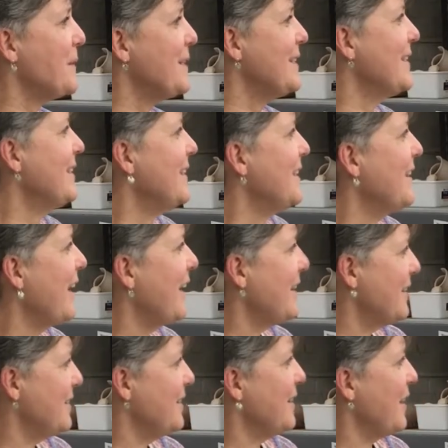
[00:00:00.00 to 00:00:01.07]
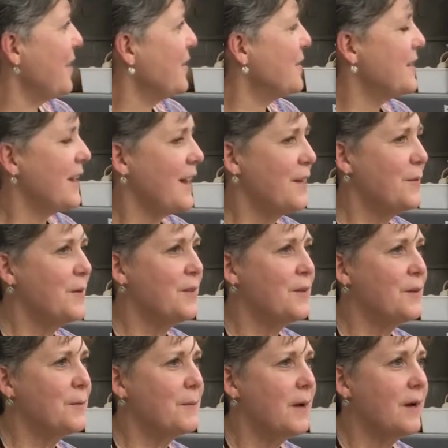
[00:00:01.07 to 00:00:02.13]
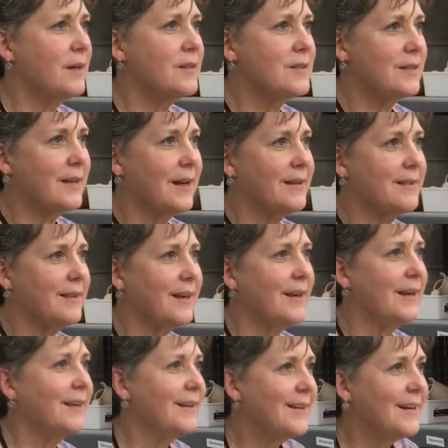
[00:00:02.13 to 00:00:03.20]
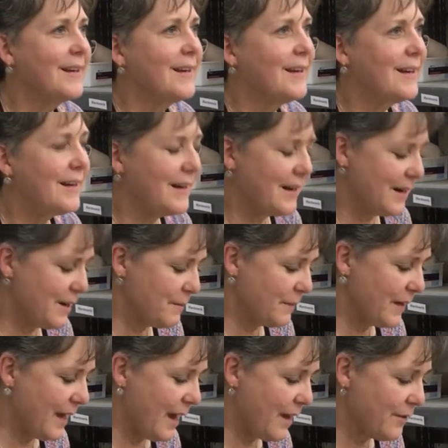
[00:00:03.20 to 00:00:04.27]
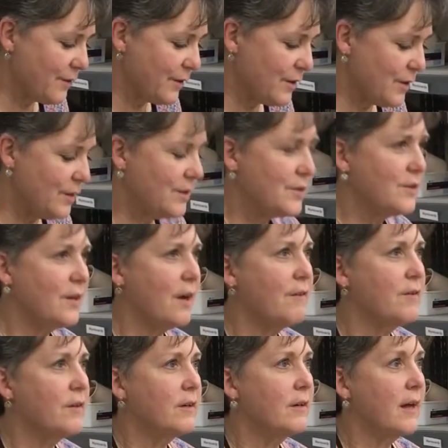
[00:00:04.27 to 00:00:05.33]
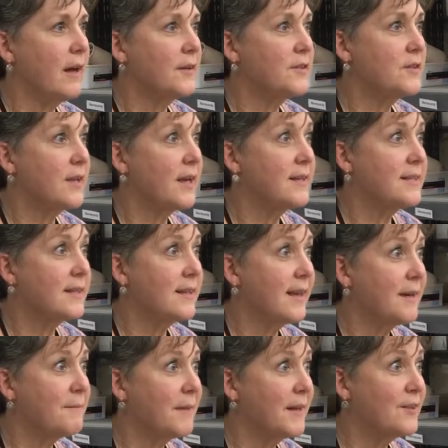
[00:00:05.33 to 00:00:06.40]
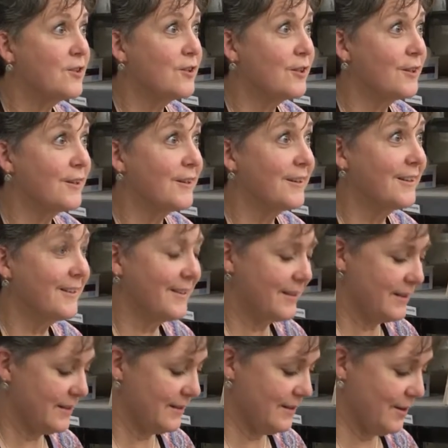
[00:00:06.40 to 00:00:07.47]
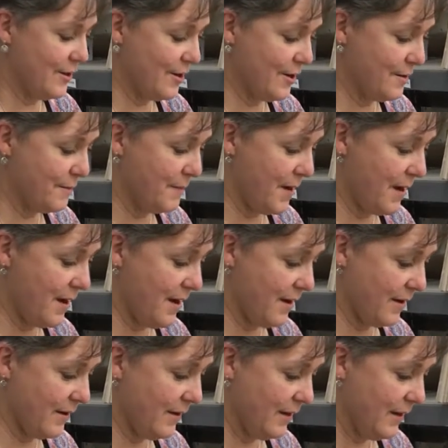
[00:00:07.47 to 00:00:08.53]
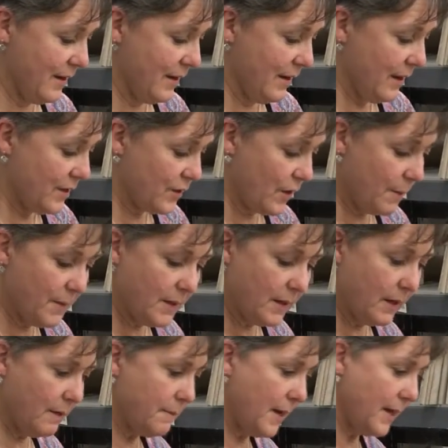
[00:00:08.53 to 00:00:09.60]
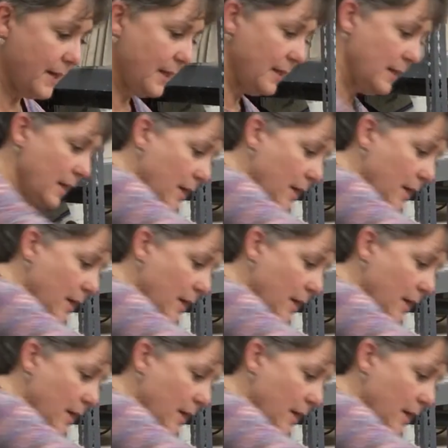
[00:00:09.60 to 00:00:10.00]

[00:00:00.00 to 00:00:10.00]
we did that the other day with your mugs, and I think, Catherine, you discovered how sexy that made your mug. So I'm going to come back in